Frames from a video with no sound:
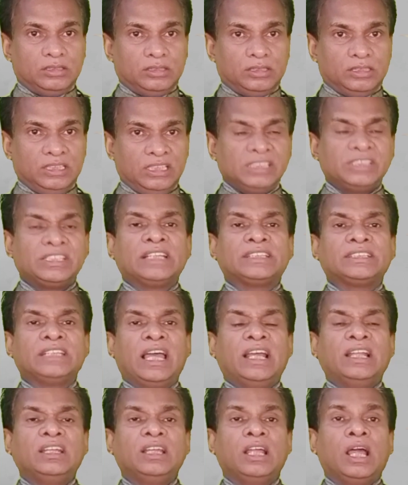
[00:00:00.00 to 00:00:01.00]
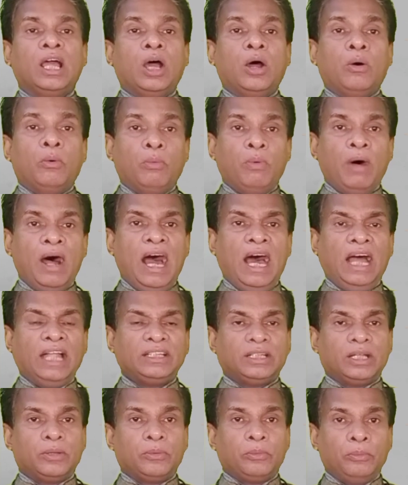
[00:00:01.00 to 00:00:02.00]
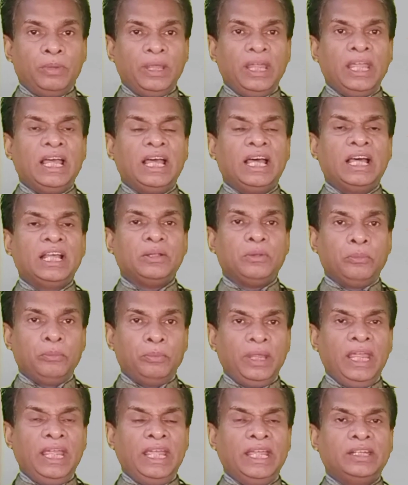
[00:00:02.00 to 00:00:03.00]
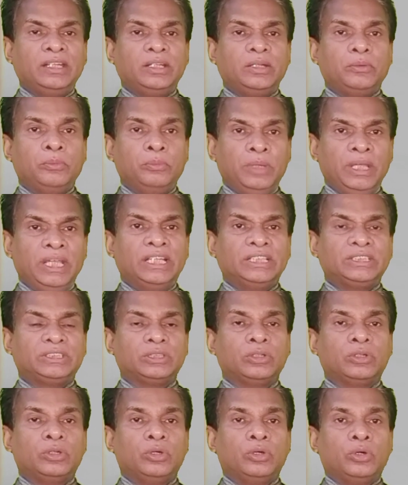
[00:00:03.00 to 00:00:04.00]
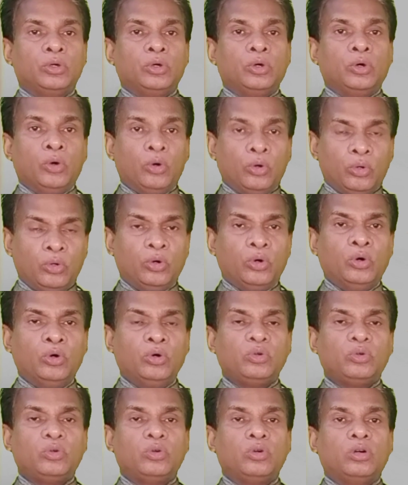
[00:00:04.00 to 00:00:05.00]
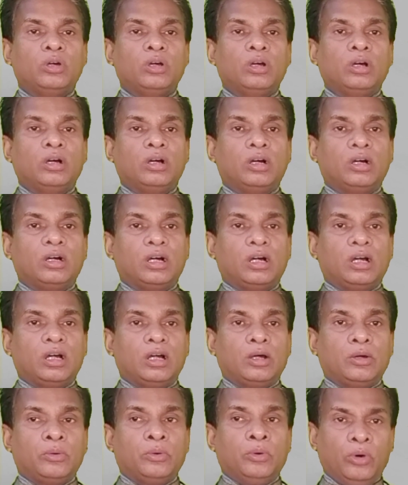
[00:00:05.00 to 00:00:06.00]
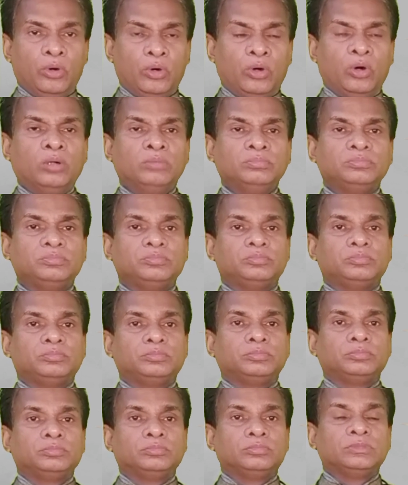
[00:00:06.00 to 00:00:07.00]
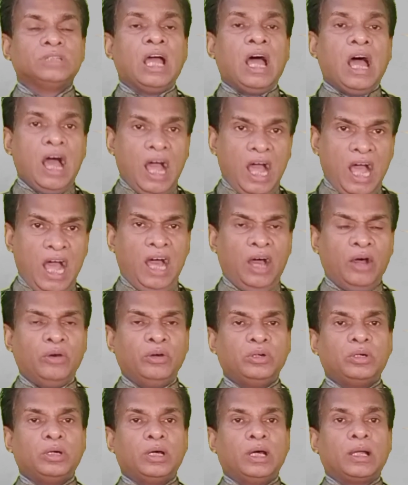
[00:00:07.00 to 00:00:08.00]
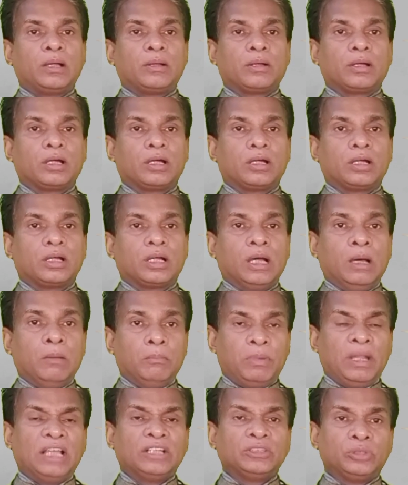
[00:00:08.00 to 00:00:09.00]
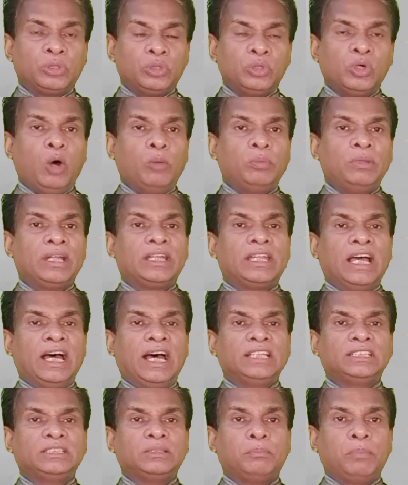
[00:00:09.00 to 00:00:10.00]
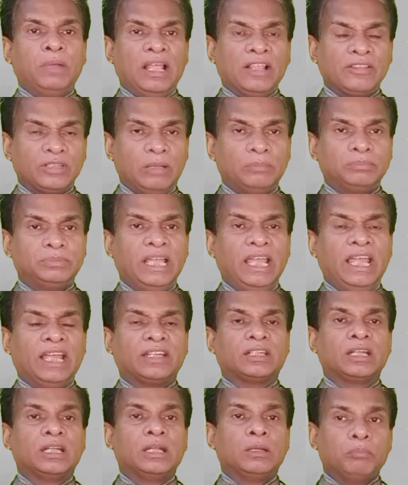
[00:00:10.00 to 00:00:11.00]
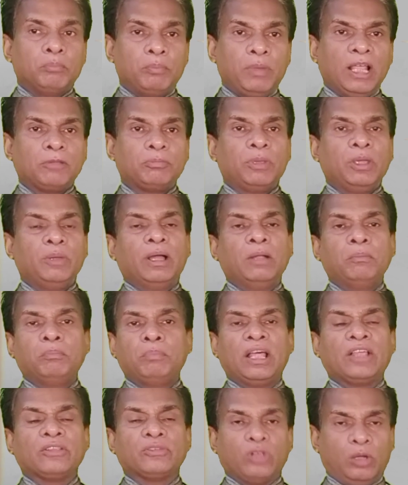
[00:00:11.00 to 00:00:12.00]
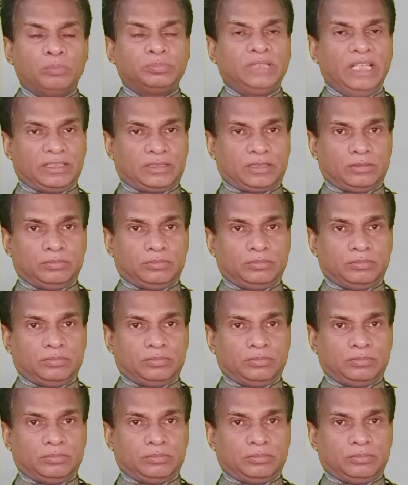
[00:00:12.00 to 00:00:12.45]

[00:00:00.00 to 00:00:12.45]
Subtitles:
Structure: what, where, when, which, who, whom, how, plus do oblique does plus subject plus V1 plus object.